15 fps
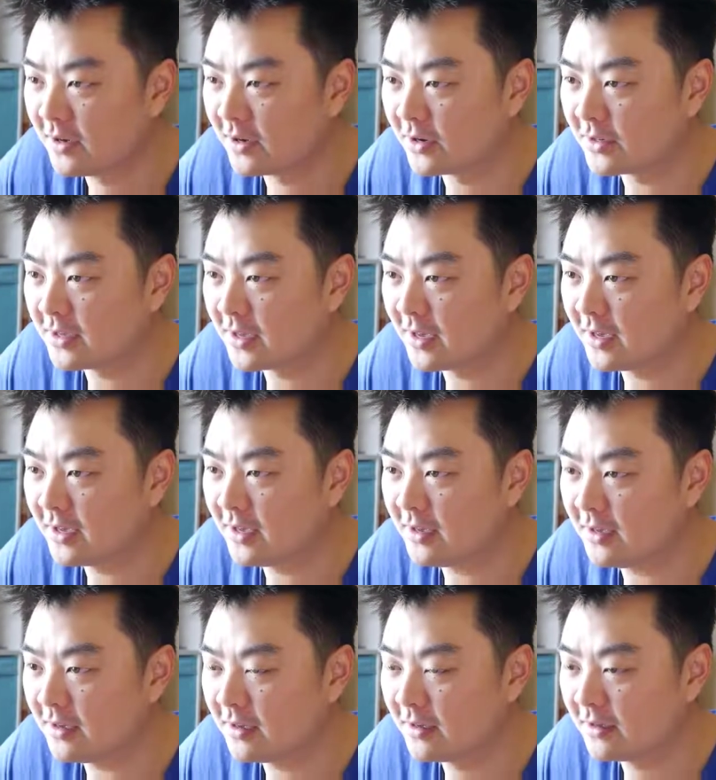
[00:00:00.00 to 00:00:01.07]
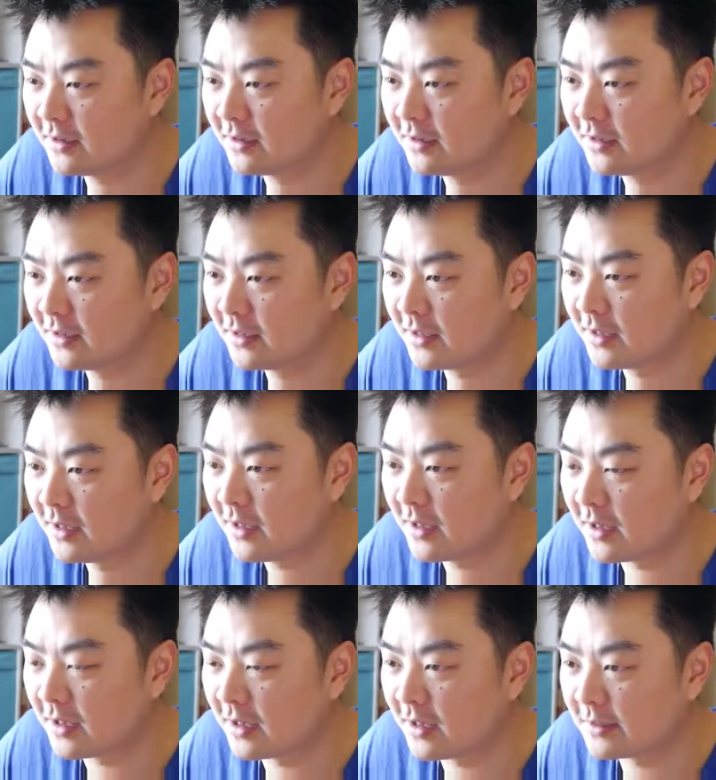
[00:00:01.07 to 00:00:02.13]
Okay,
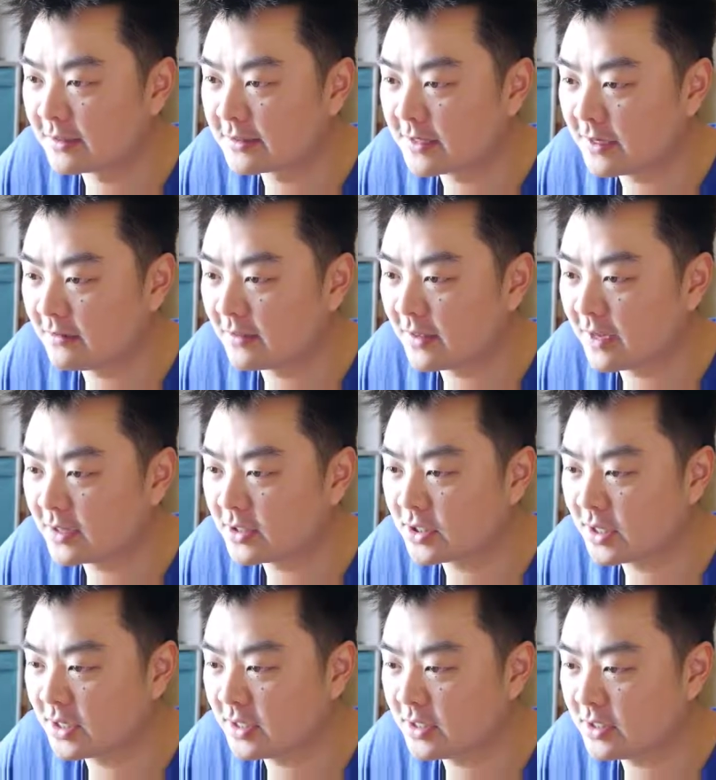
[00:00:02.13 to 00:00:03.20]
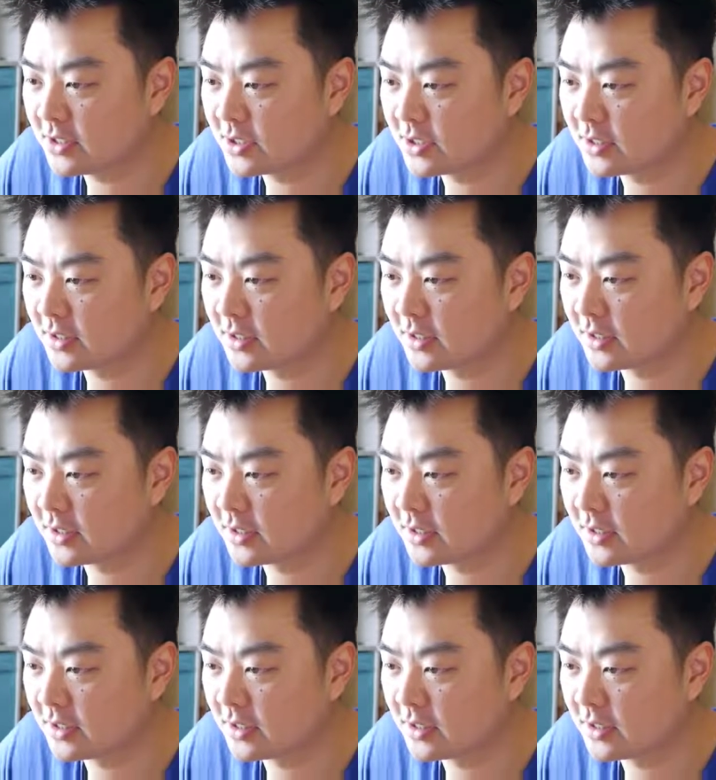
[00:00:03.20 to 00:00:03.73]
save that change.